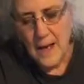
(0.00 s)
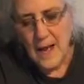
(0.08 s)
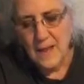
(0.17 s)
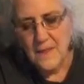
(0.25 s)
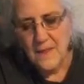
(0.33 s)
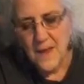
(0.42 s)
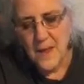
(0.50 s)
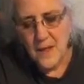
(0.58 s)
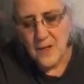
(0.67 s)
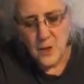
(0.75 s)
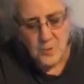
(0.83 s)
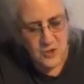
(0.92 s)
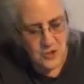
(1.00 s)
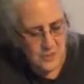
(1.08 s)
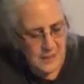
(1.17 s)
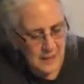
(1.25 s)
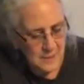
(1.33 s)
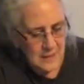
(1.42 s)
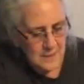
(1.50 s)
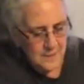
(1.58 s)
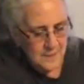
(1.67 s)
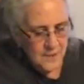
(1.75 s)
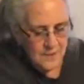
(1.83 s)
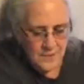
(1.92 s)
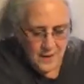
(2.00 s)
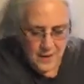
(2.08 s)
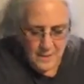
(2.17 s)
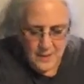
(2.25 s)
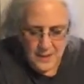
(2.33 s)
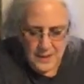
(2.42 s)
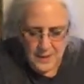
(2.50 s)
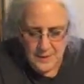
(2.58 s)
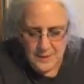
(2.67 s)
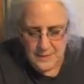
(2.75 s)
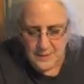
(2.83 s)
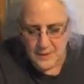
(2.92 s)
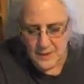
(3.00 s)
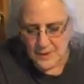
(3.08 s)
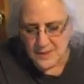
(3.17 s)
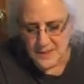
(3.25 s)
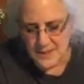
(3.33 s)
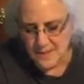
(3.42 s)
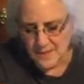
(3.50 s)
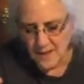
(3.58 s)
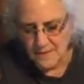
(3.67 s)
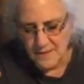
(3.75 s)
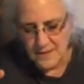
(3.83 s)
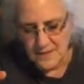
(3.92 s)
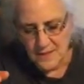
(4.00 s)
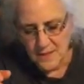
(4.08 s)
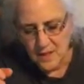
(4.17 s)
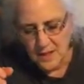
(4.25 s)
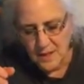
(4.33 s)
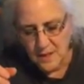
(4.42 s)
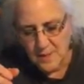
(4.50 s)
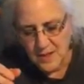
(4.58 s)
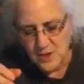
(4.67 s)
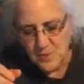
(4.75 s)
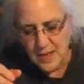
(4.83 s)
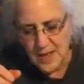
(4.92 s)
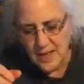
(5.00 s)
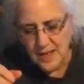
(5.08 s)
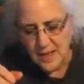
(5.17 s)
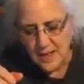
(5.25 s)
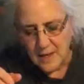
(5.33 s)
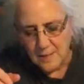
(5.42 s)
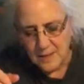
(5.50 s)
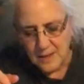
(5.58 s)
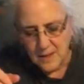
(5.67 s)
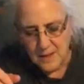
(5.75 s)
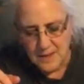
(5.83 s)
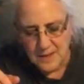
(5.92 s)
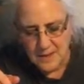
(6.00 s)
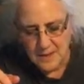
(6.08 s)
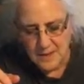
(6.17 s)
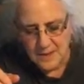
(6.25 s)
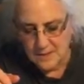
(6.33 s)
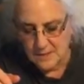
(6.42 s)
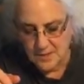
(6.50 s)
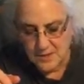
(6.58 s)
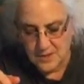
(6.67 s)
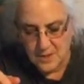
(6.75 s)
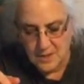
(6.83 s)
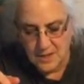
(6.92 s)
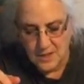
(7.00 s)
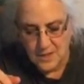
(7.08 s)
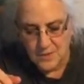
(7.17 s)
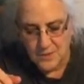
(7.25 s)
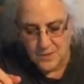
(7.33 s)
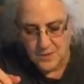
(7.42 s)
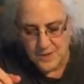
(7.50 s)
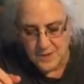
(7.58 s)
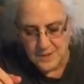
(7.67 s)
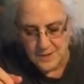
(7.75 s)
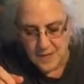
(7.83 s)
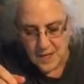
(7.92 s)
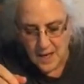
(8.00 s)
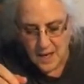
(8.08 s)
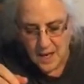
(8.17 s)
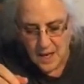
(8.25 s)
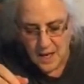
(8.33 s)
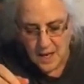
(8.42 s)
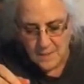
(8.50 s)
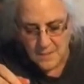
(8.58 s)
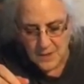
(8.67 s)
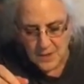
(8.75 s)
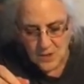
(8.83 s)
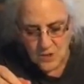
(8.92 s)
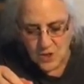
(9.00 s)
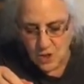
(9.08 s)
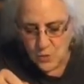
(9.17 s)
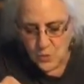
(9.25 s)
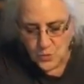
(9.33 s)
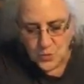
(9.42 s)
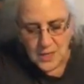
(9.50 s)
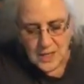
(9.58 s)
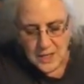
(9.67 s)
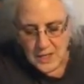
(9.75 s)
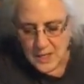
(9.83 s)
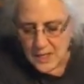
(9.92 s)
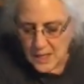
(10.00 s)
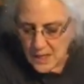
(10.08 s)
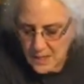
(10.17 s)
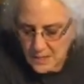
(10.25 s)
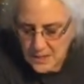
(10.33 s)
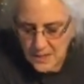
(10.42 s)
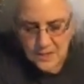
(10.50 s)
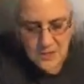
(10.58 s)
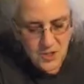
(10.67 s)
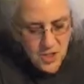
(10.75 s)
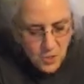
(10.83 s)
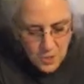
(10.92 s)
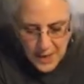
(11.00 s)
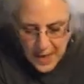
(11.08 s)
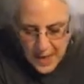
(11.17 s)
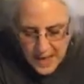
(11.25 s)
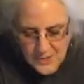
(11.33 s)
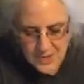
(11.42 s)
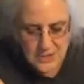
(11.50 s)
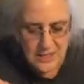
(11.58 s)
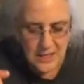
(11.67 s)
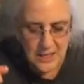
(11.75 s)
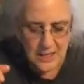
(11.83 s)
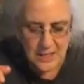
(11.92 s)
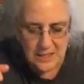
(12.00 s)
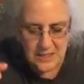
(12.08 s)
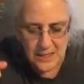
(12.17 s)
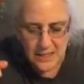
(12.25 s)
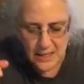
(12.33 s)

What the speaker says: And then you put your baby, your fiber in. Notice this is obviously not in a mesh bag because it is just not needed for this. Don't wring it, don't agitate it.